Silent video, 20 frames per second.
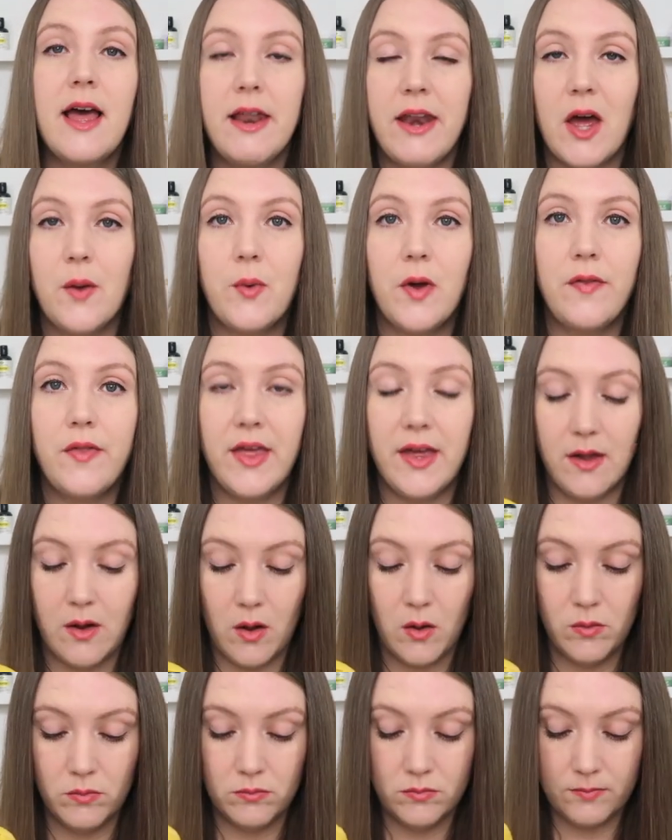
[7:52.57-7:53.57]
Now one thing,
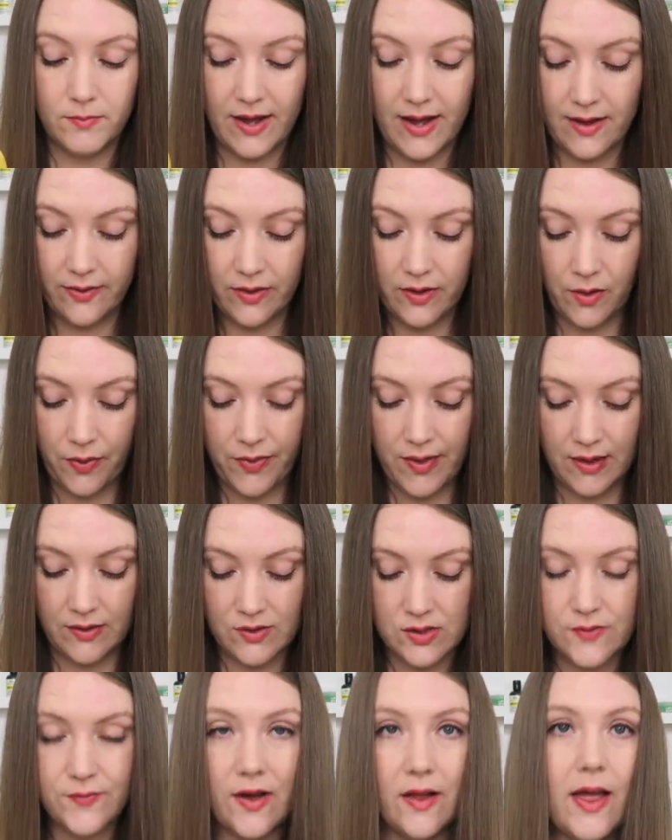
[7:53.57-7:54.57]
oh, my little thing
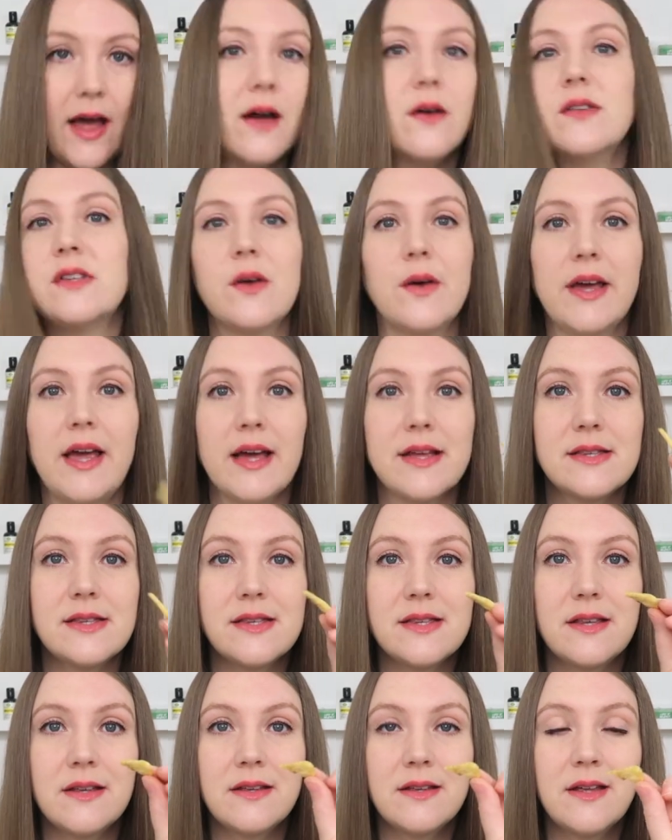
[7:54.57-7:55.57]
just fell out, so I
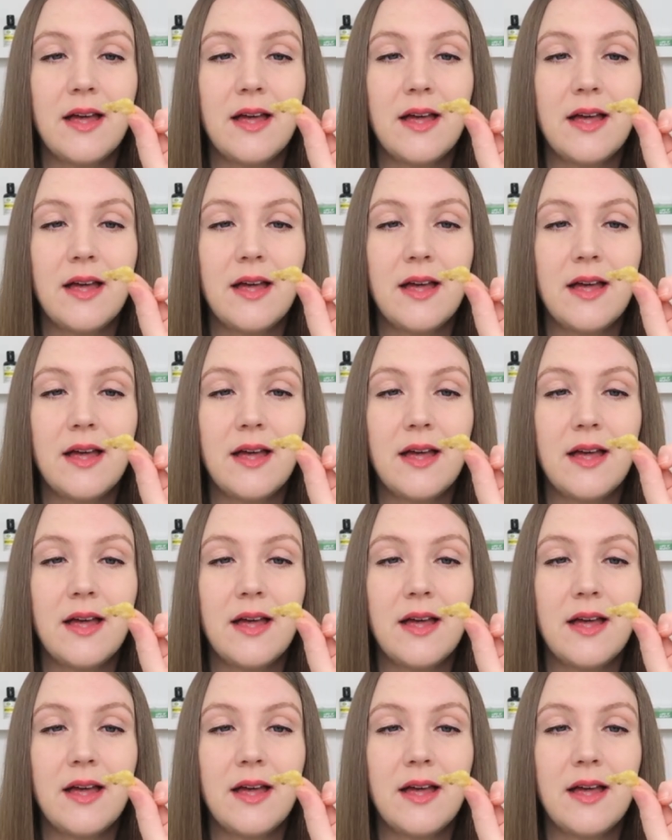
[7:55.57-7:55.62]
guess